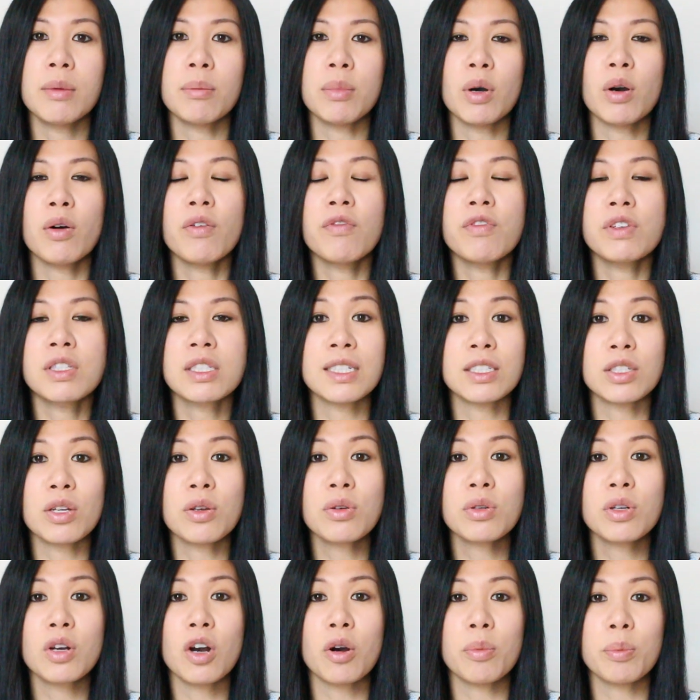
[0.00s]
but obviously
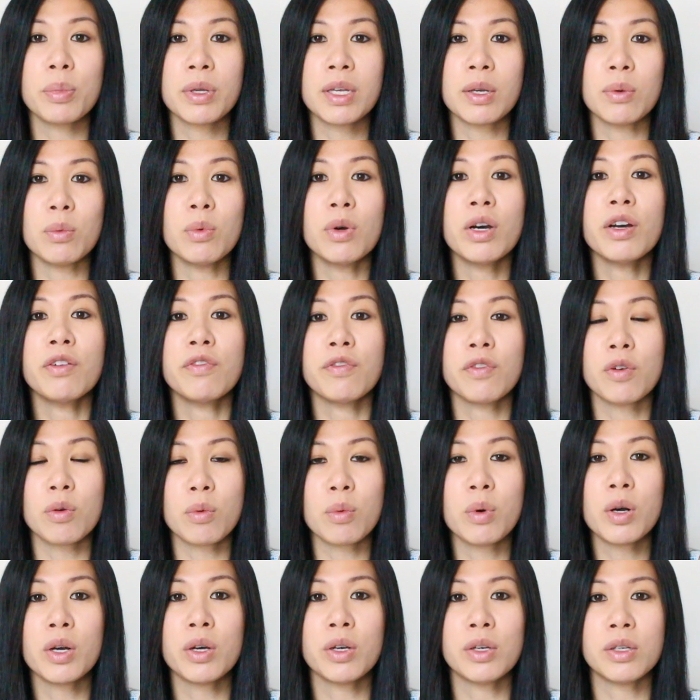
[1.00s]
don't copy it word
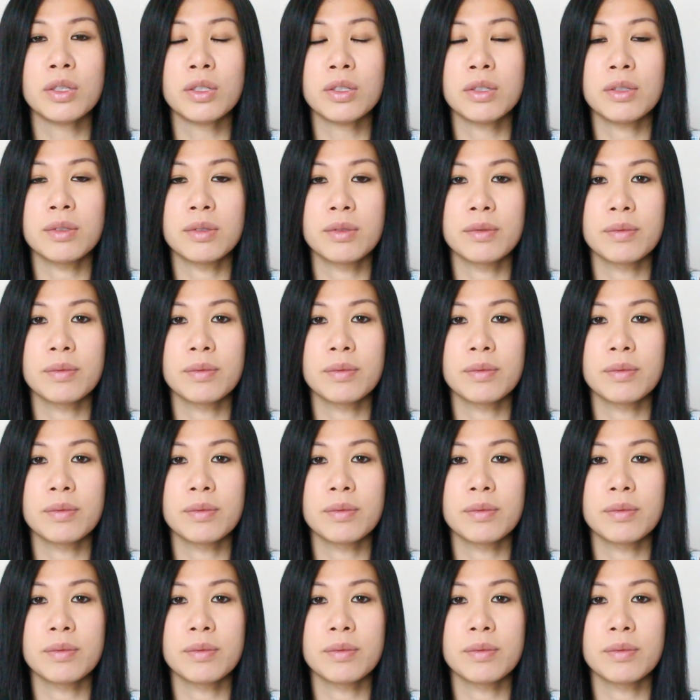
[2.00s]
for word.